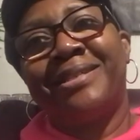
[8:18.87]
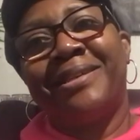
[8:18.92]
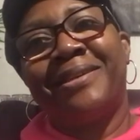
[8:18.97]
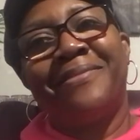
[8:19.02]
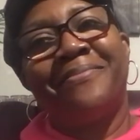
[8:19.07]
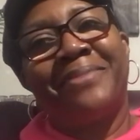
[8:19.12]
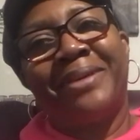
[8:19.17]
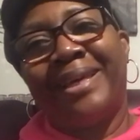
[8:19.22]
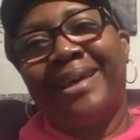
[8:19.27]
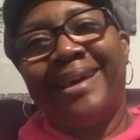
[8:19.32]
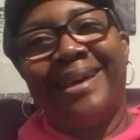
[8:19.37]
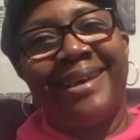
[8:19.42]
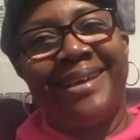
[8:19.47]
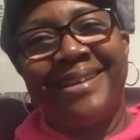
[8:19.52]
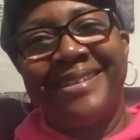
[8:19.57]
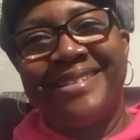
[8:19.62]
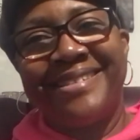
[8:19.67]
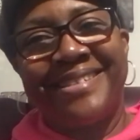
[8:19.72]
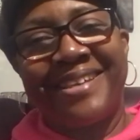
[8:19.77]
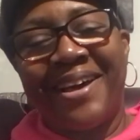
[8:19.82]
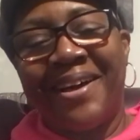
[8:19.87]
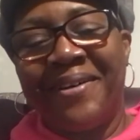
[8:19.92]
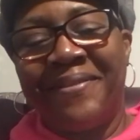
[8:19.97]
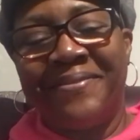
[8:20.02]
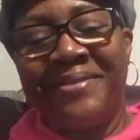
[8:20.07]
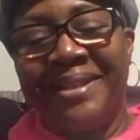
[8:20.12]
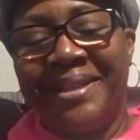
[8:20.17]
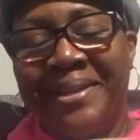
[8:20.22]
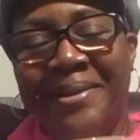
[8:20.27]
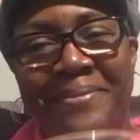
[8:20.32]
it because
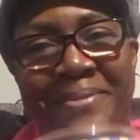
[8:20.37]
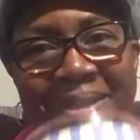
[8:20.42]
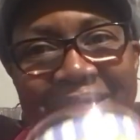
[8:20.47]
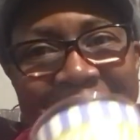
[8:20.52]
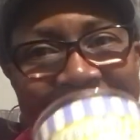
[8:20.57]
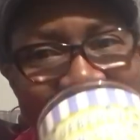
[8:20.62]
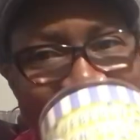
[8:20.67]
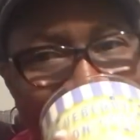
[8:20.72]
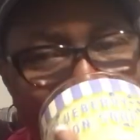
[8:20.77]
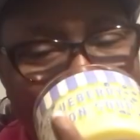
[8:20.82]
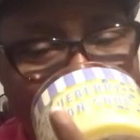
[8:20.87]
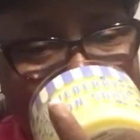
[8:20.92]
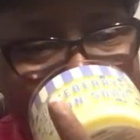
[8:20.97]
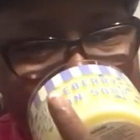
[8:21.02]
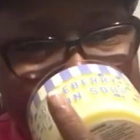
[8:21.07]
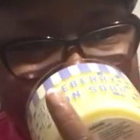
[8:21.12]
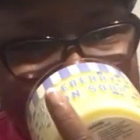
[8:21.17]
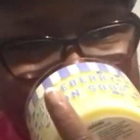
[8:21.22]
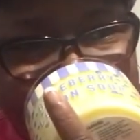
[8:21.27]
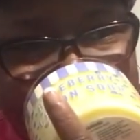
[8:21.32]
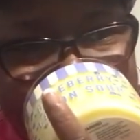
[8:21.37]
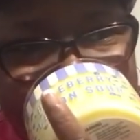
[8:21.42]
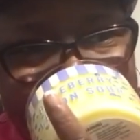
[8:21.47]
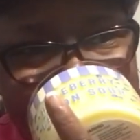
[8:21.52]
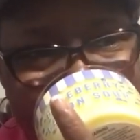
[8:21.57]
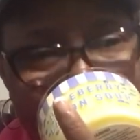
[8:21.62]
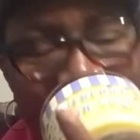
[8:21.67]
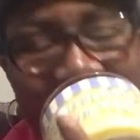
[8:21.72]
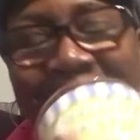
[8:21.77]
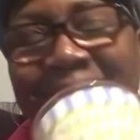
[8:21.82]
of the lemon.
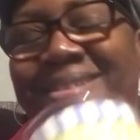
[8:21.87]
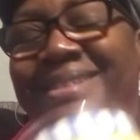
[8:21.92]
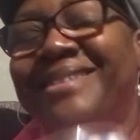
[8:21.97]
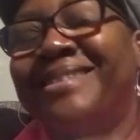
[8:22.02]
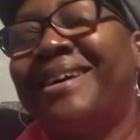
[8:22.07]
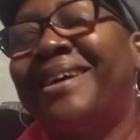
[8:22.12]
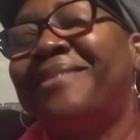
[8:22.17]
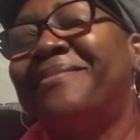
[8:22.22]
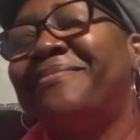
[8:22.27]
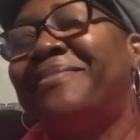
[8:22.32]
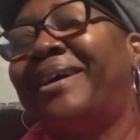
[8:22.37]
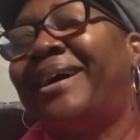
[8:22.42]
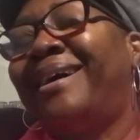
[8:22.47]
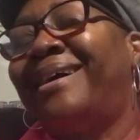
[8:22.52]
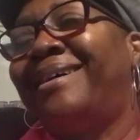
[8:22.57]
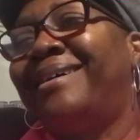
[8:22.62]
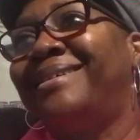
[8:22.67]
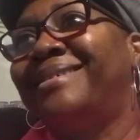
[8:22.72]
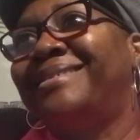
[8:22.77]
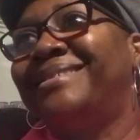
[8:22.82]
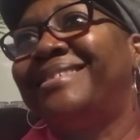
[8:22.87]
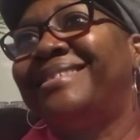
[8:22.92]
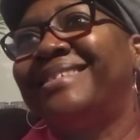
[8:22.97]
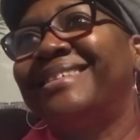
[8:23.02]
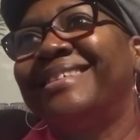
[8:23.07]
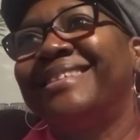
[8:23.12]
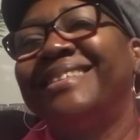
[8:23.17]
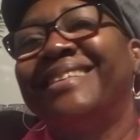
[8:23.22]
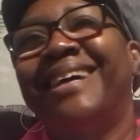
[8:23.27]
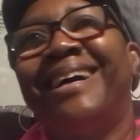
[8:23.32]
I just thought about
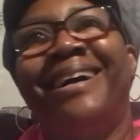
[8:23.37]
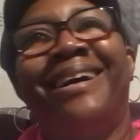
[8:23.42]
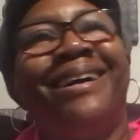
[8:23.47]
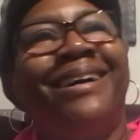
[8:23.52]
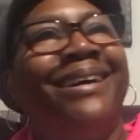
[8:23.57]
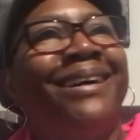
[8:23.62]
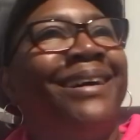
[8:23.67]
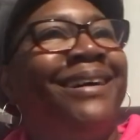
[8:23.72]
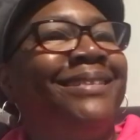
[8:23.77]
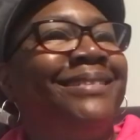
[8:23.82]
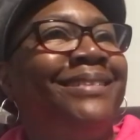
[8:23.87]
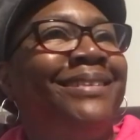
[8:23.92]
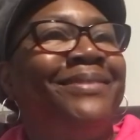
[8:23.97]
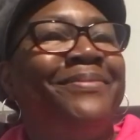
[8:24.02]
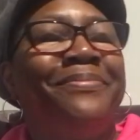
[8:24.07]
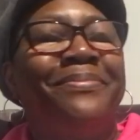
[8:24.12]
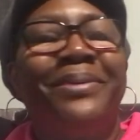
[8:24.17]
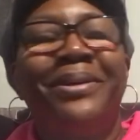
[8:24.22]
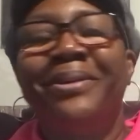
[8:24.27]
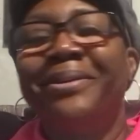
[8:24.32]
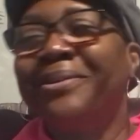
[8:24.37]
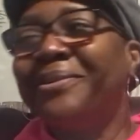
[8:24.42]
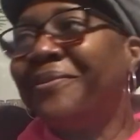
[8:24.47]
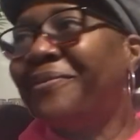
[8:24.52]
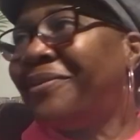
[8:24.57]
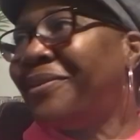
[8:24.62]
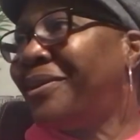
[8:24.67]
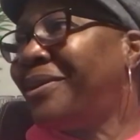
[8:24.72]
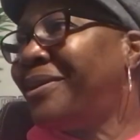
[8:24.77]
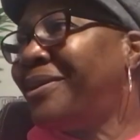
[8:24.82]
a
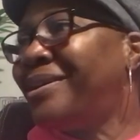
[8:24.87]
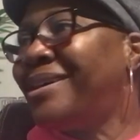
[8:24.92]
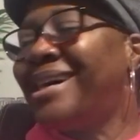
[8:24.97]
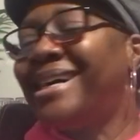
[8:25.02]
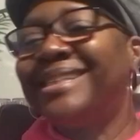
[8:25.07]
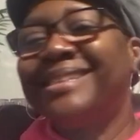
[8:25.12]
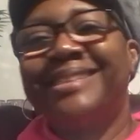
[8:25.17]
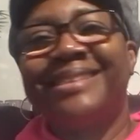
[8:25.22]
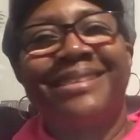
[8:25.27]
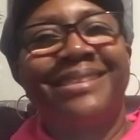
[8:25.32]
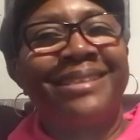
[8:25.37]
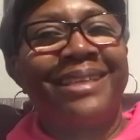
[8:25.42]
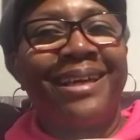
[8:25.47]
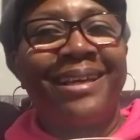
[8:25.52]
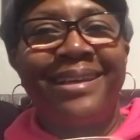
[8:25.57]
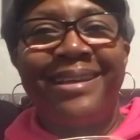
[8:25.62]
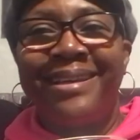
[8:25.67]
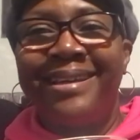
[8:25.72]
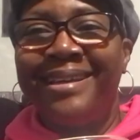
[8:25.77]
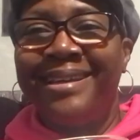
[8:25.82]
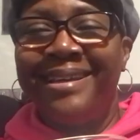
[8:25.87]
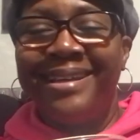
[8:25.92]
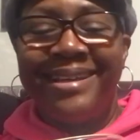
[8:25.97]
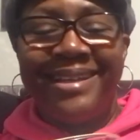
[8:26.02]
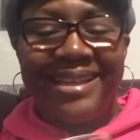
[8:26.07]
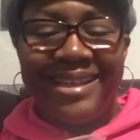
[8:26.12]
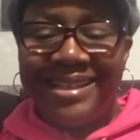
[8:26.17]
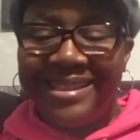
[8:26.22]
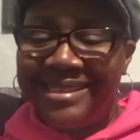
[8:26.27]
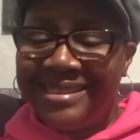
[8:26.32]
beautiful
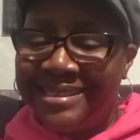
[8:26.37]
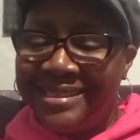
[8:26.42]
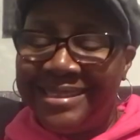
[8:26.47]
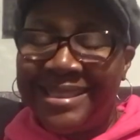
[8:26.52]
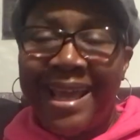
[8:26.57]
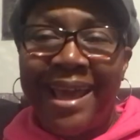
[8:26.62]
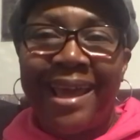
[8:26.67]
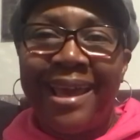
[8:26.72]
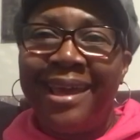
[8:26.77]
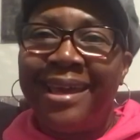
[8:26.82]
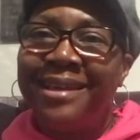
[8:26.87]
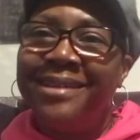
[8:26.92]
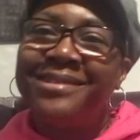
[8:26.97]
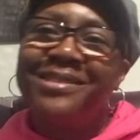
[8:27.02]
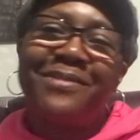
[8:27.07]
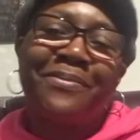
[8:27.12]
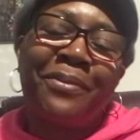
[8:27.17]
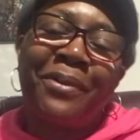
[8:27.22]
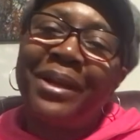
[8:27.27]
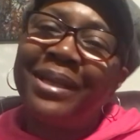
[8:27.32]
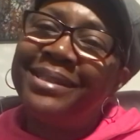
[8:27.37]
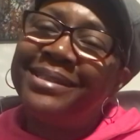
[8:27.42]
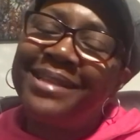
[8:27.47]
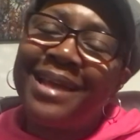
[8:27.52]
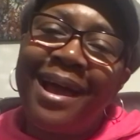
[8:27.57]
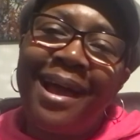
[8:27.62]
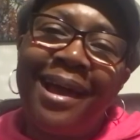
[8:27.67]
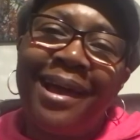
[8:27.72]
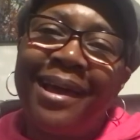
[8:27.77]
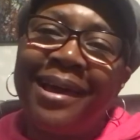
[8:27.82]
sunny day,
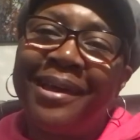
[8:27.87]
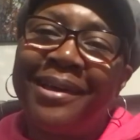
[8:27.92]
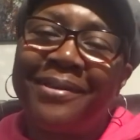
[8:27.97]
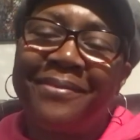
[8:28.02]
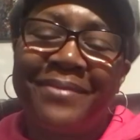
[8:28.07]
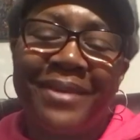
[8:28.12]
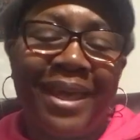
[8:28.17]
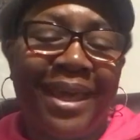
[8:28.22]
springtime,